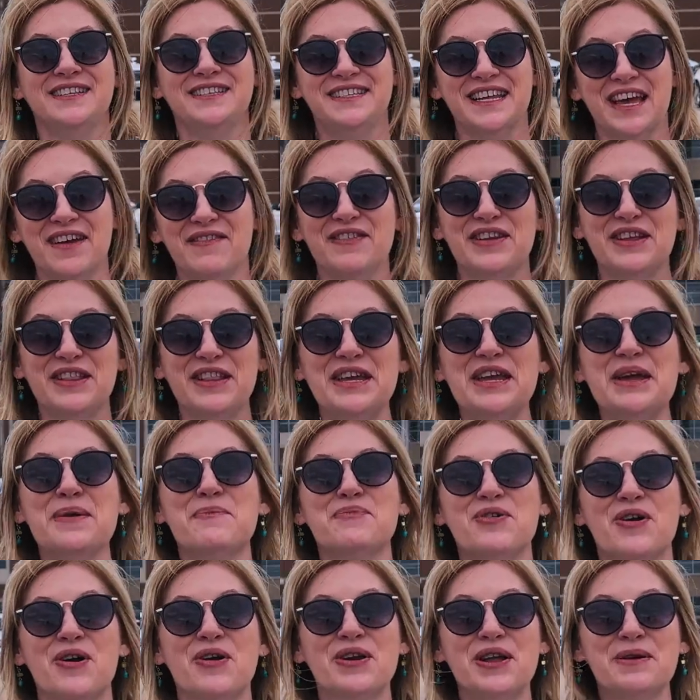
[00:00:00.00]
Definitely a
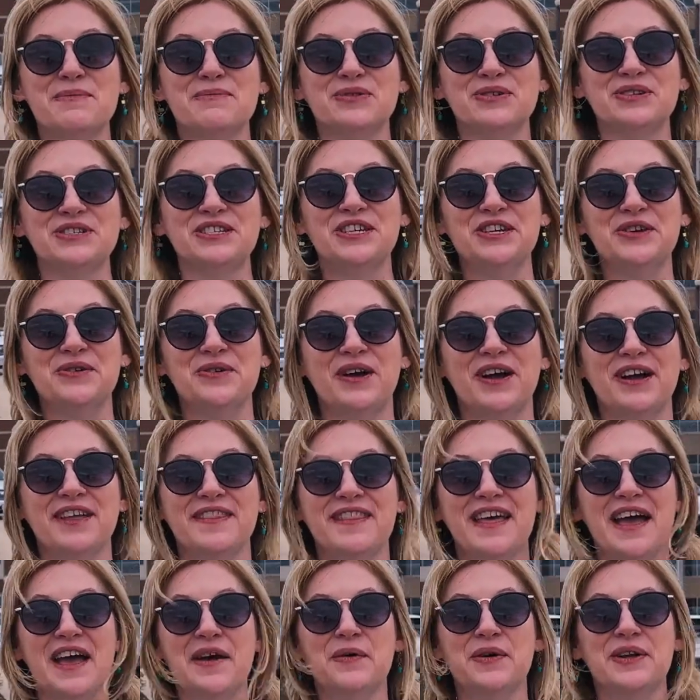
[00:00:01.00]
pro number 2
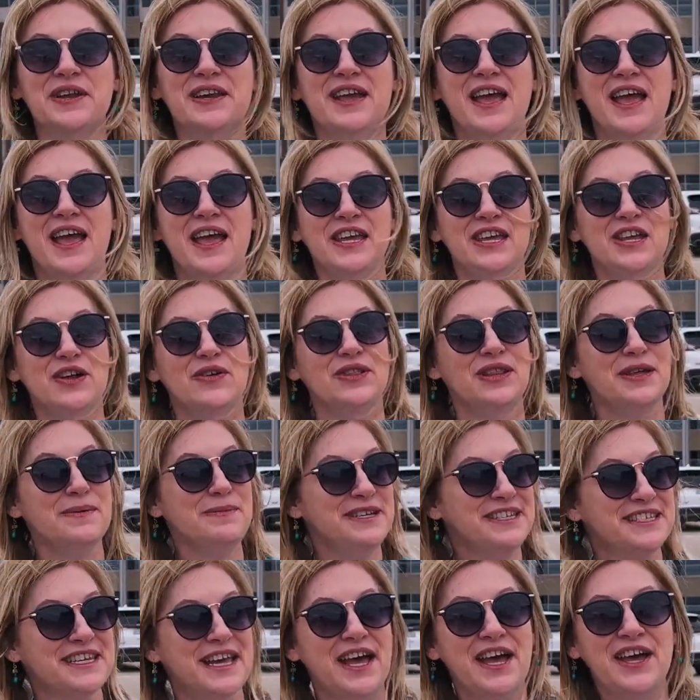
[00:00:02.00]
on that one. You know, let
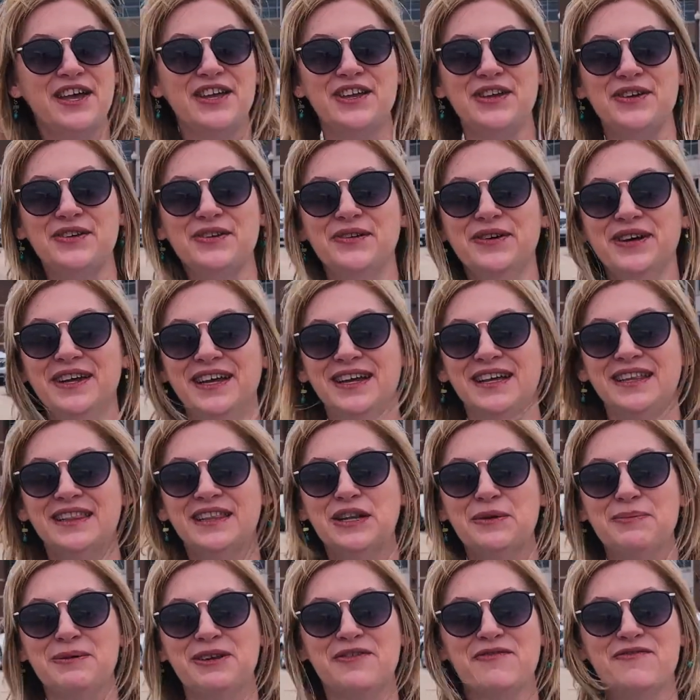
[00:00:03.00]
me tell you a
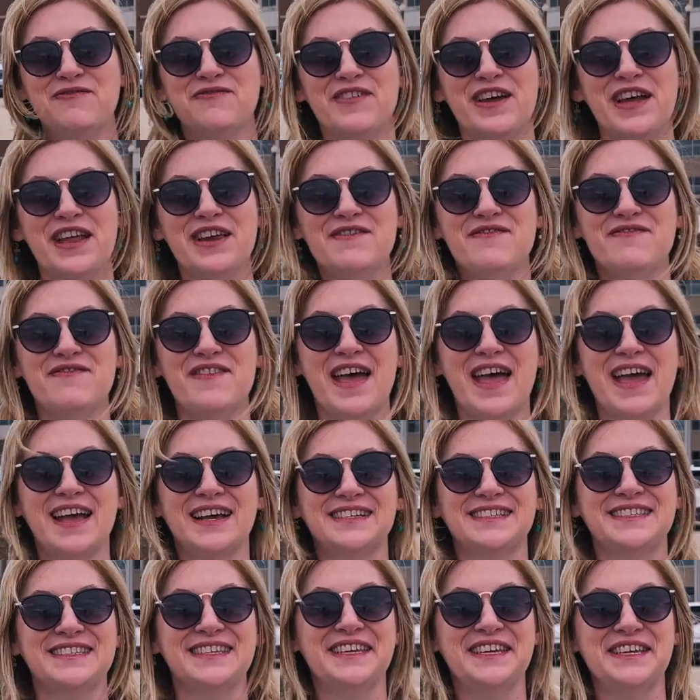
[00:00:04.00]
little bit of fun
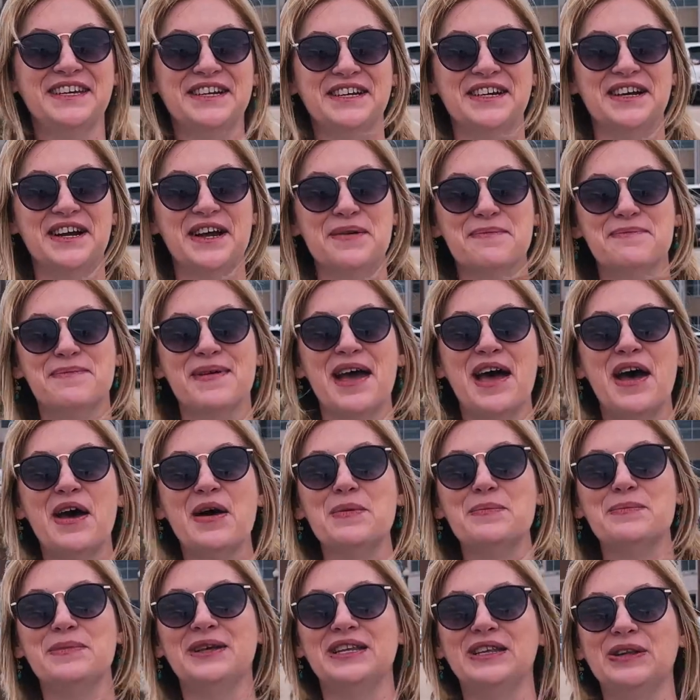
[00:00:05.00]
facts here
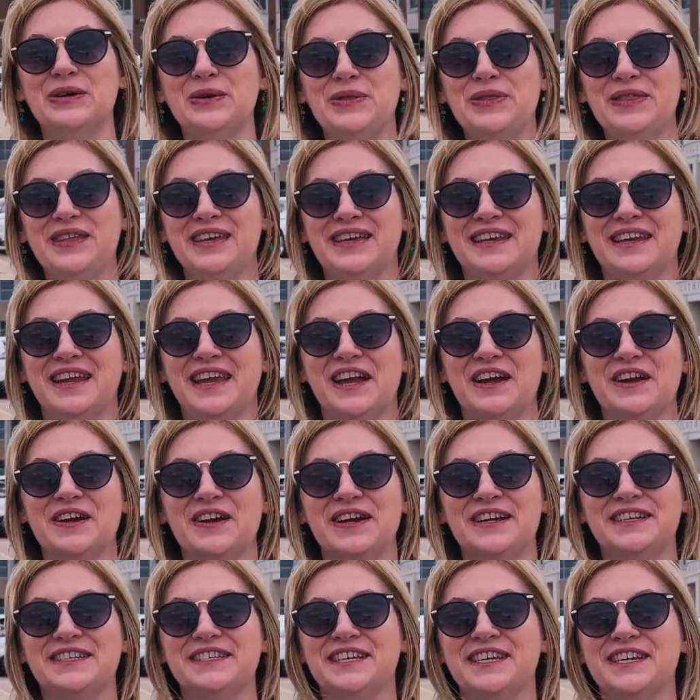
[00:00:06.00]
about Midlothian
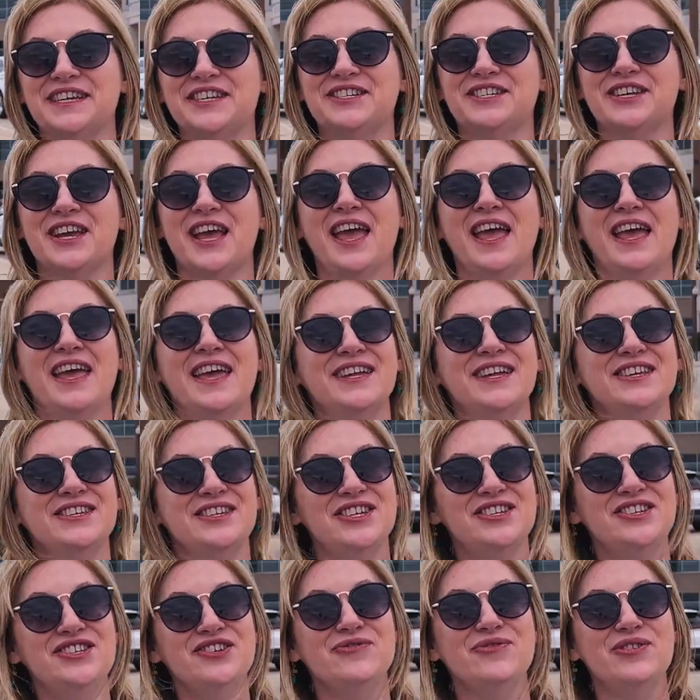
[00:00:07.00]
Heritage.
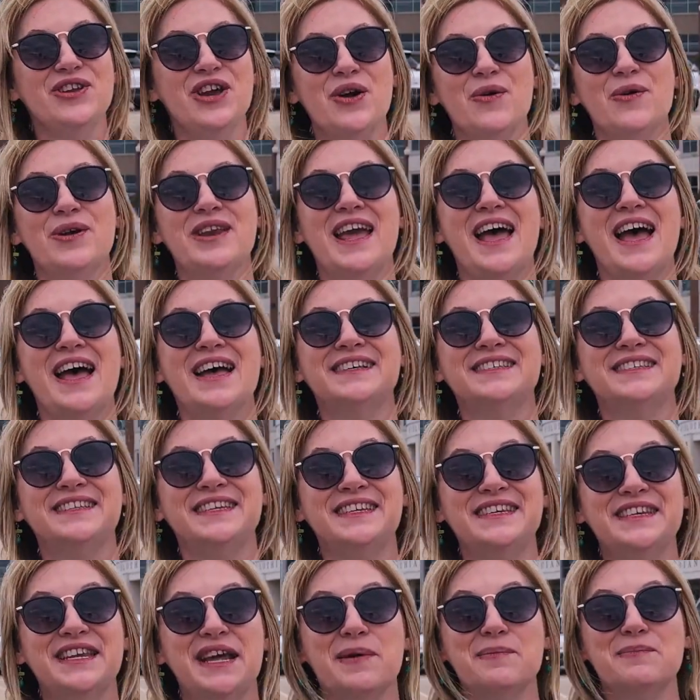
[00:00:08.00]
Did you know it has
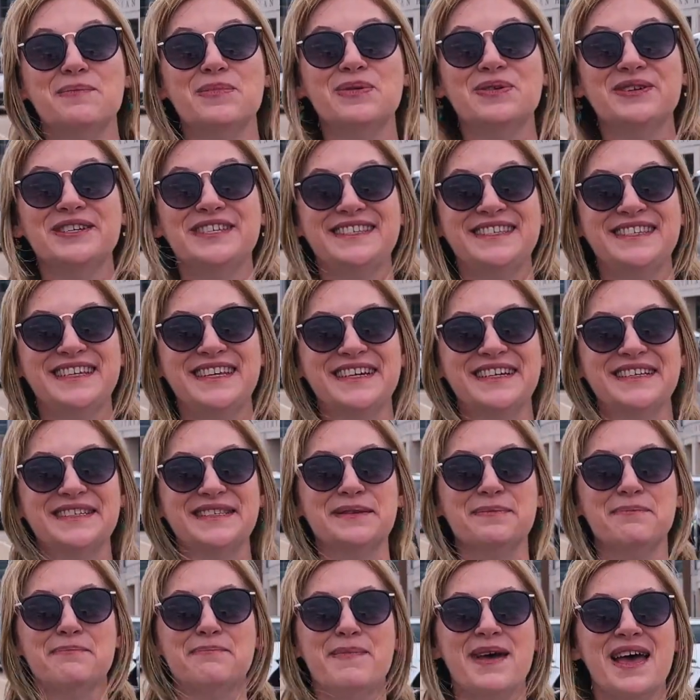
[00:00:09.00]
the number
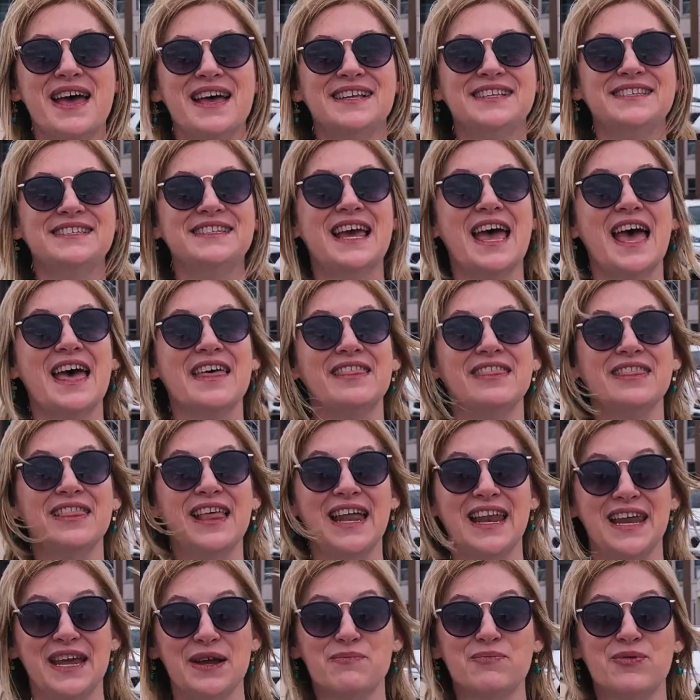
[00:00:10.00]
6 best
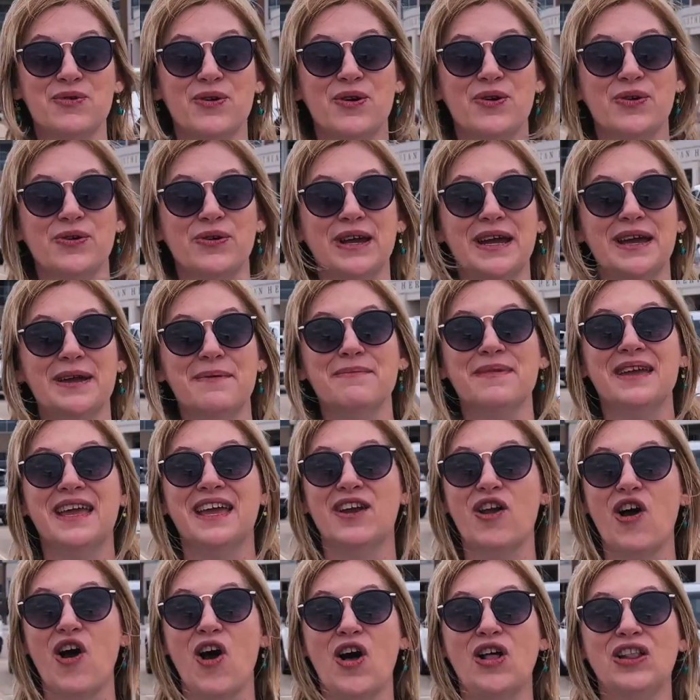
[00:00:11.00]
athletic program
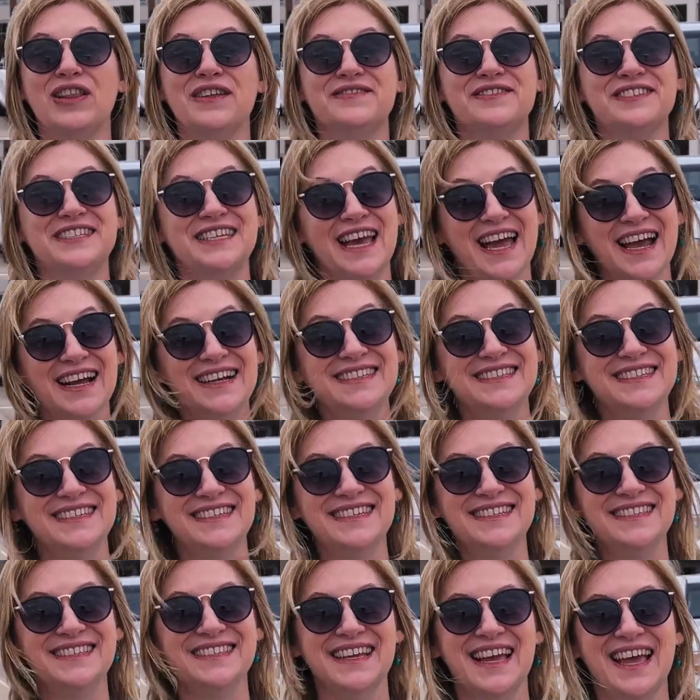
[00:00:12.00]
in all of
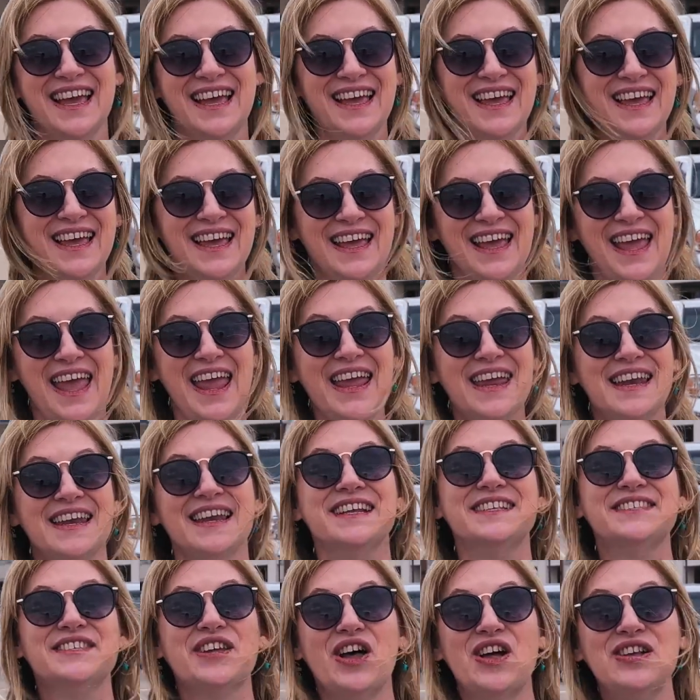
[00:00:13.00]
Texas? And
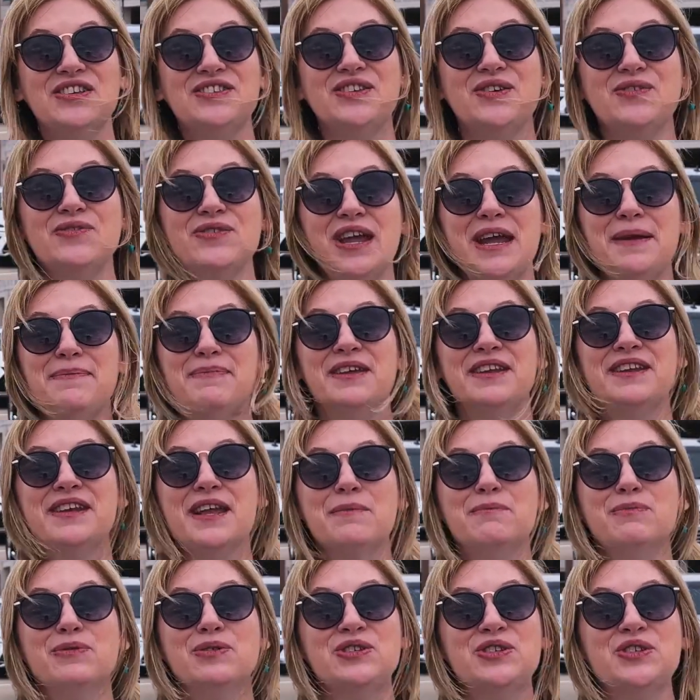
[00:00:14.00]
it's also named the
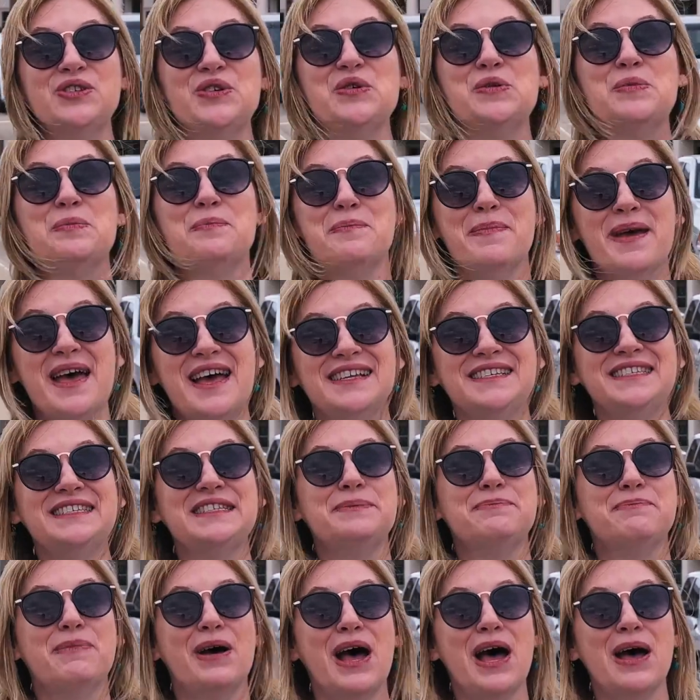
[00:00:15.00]
number 2
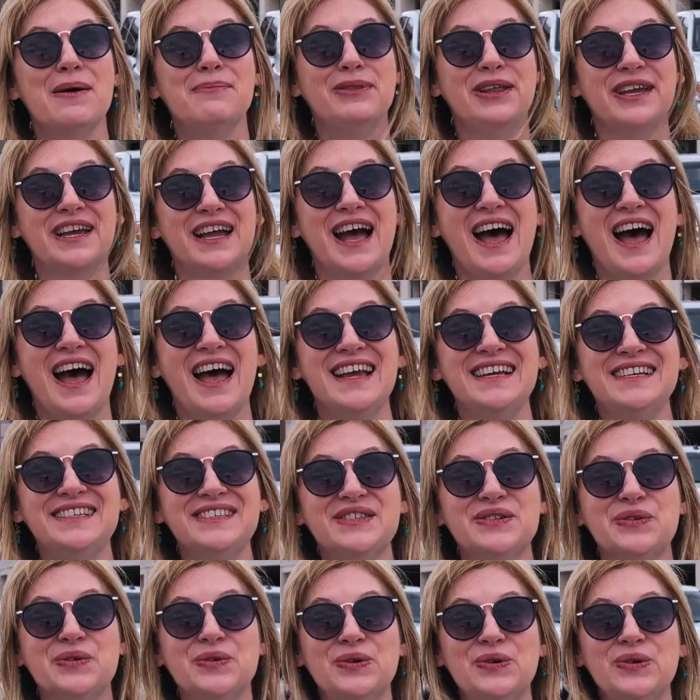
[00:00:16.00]
best public high
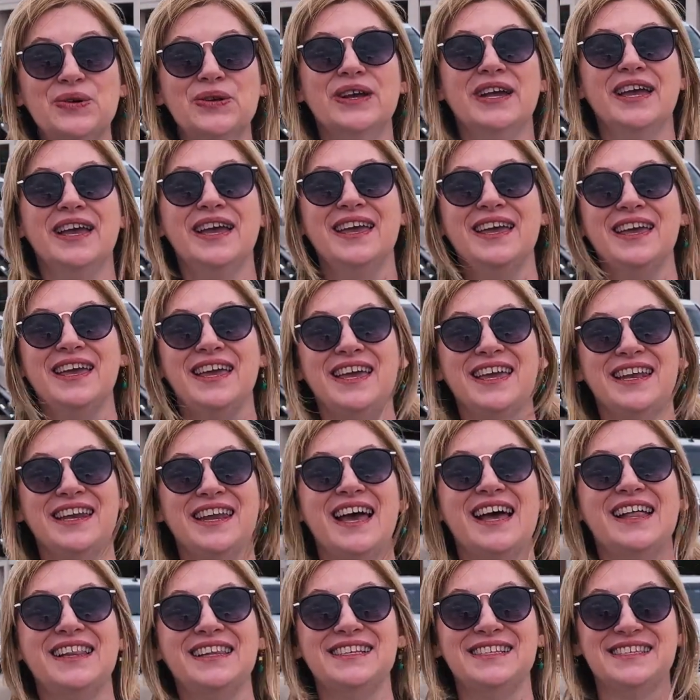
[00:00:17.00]
school in
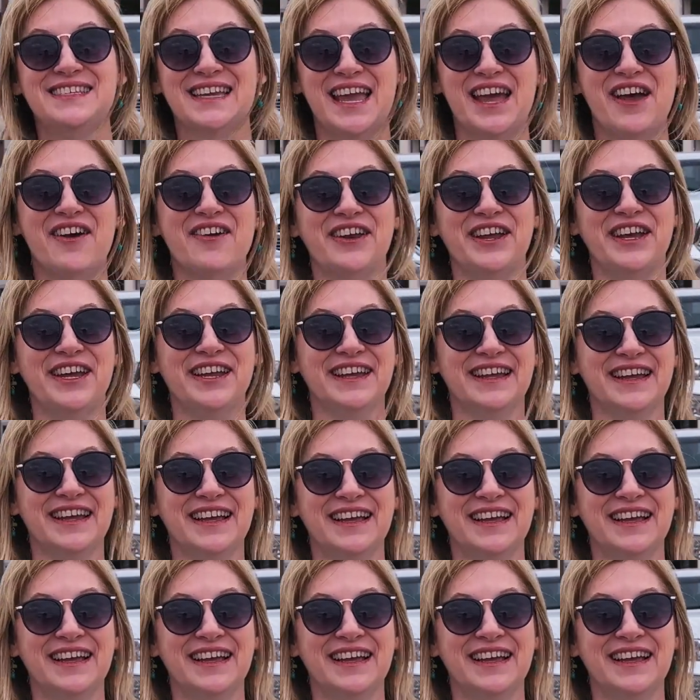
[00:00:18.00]
Ellis County.